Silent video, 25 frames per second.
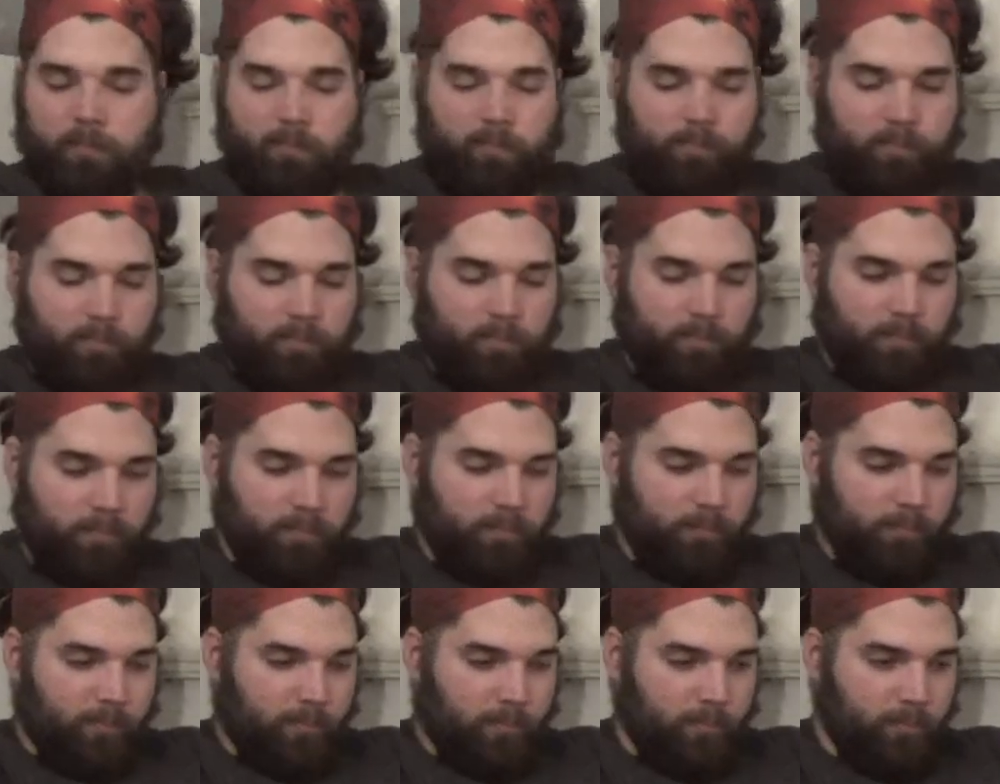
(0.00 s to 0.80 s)

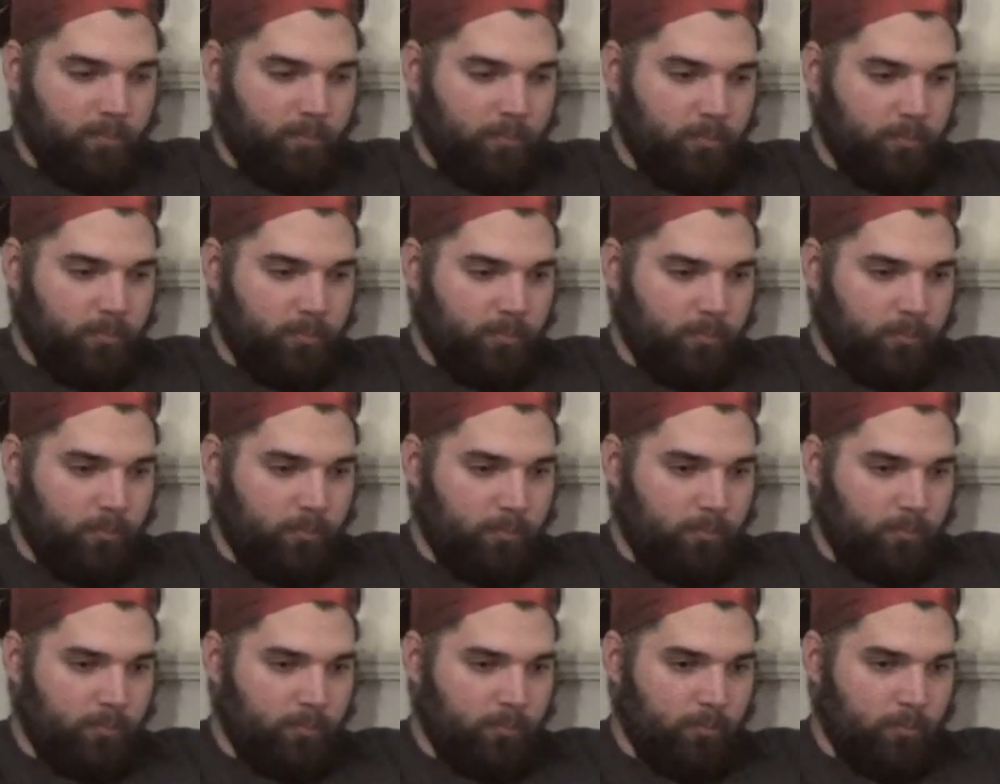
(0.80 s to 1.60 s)

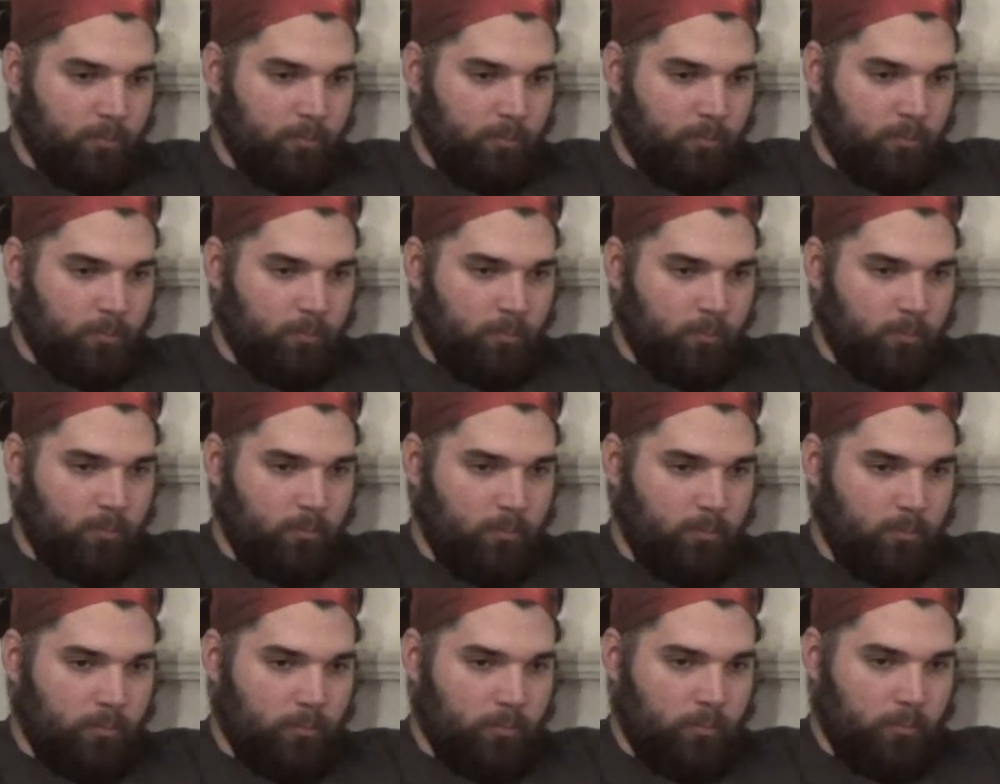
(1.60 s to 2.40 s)

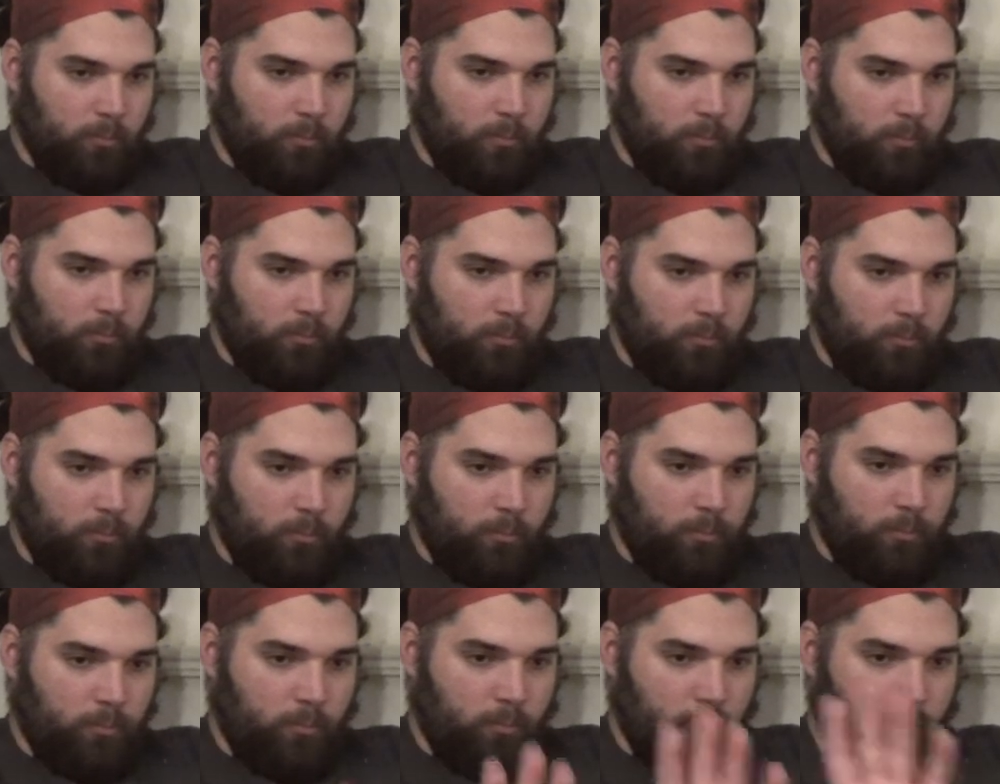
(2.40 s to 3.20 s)

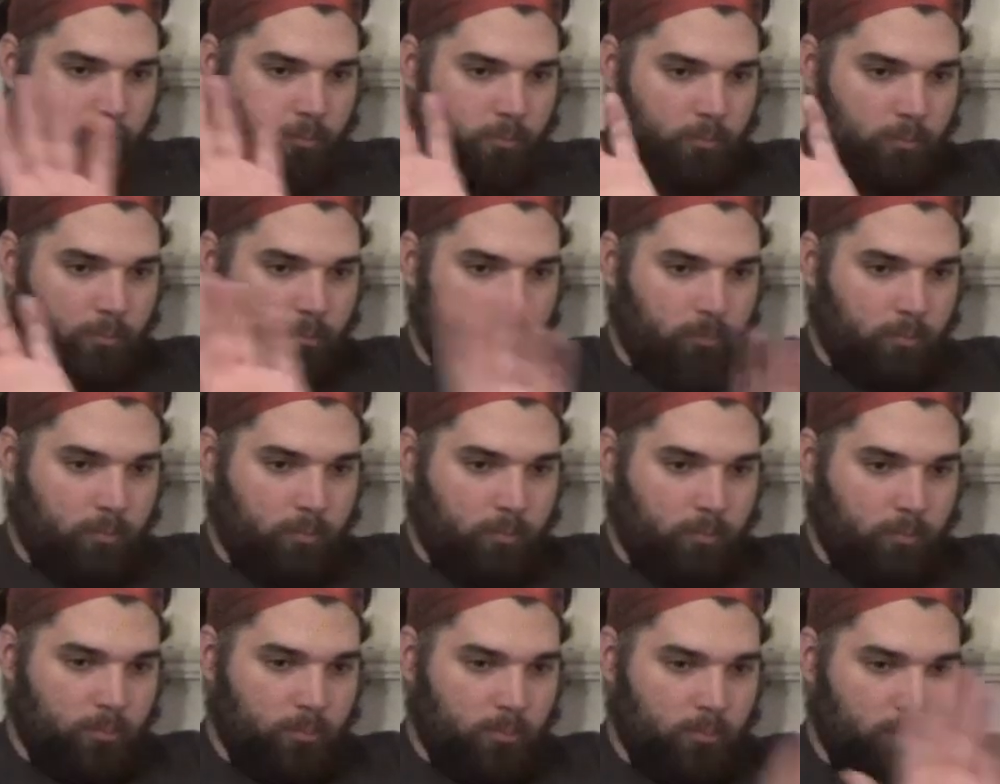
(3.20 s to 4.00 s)

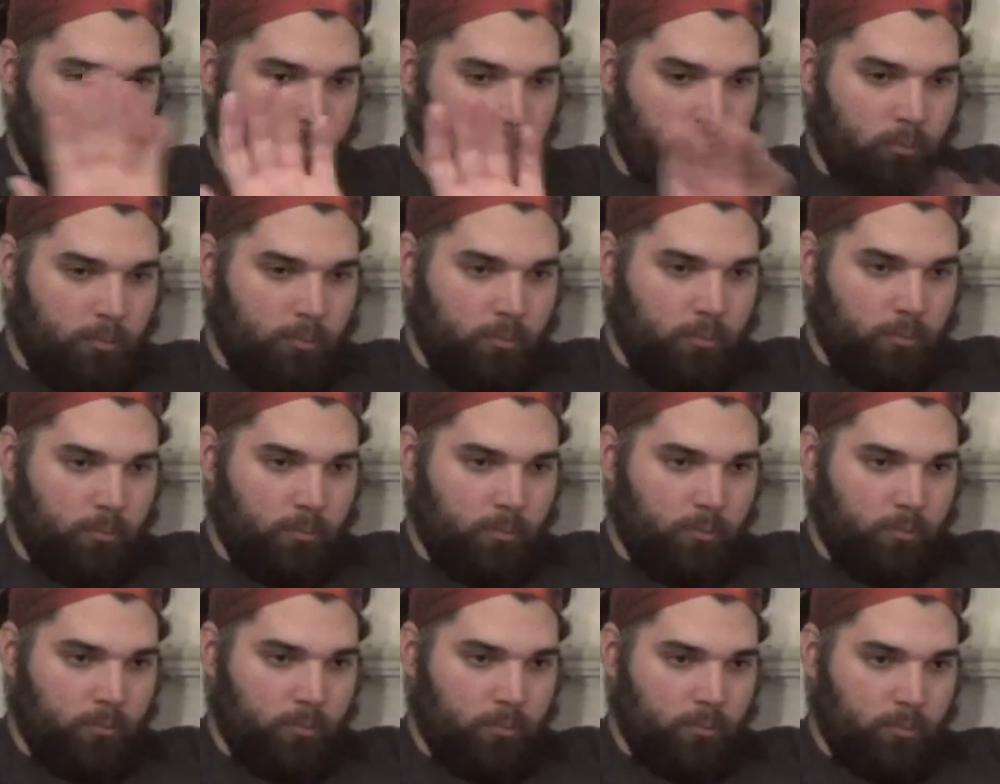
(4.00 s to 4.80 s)

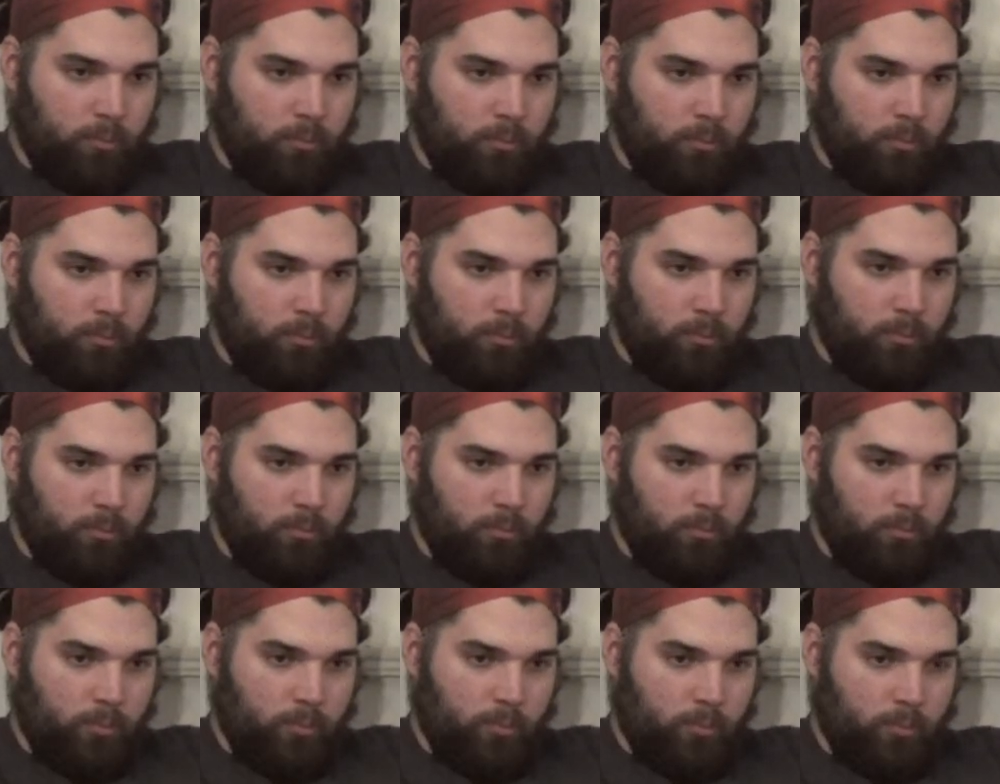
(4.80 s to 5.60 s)

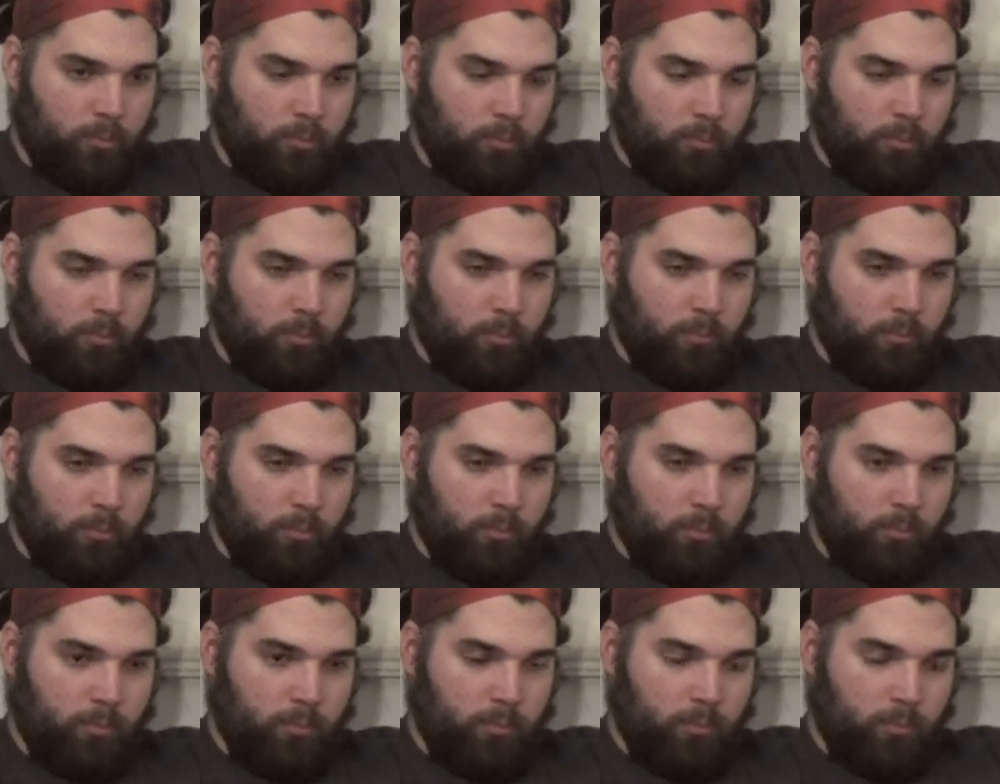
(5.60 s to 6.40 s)

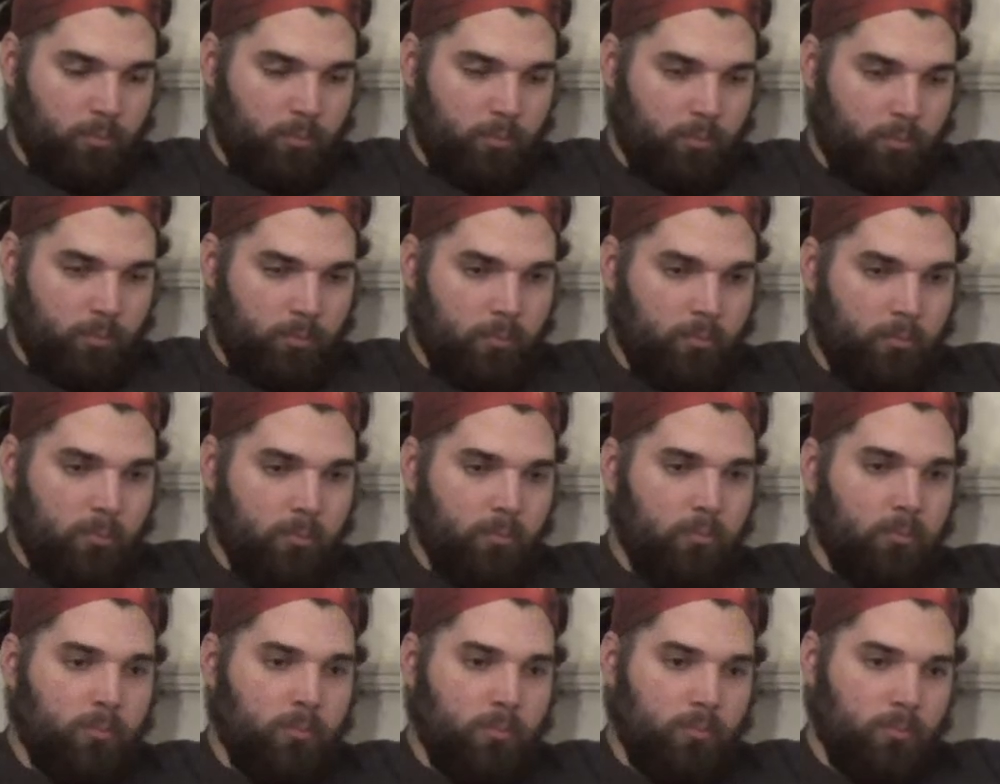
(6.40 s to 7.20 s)

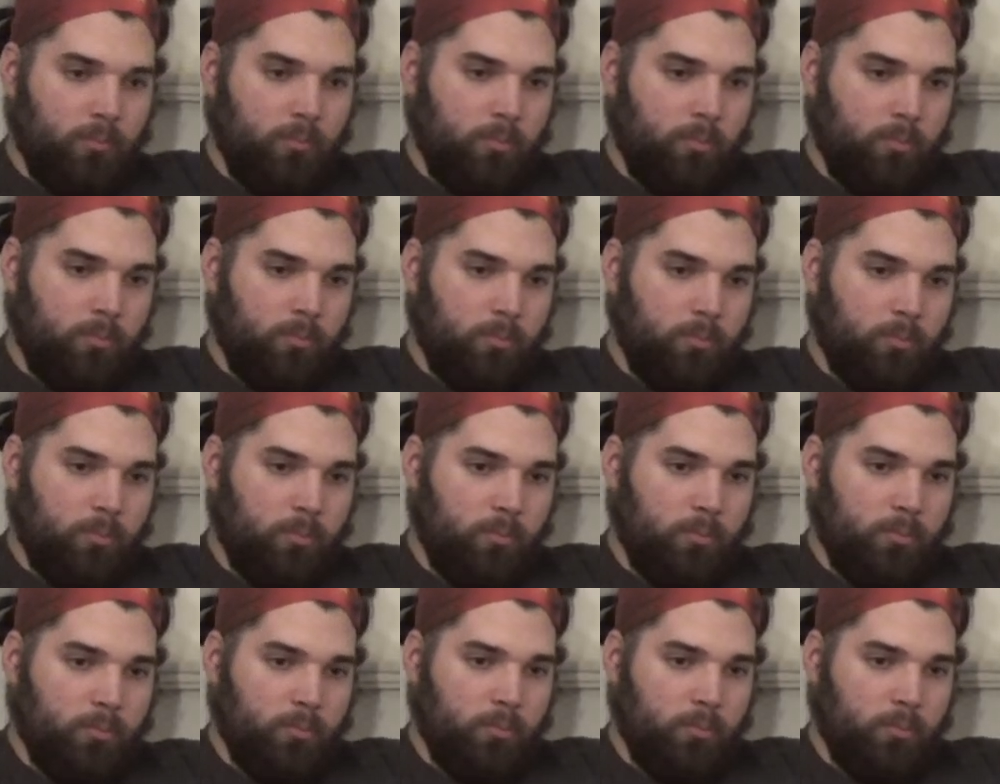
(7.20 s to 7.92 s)
The person shown says nothing.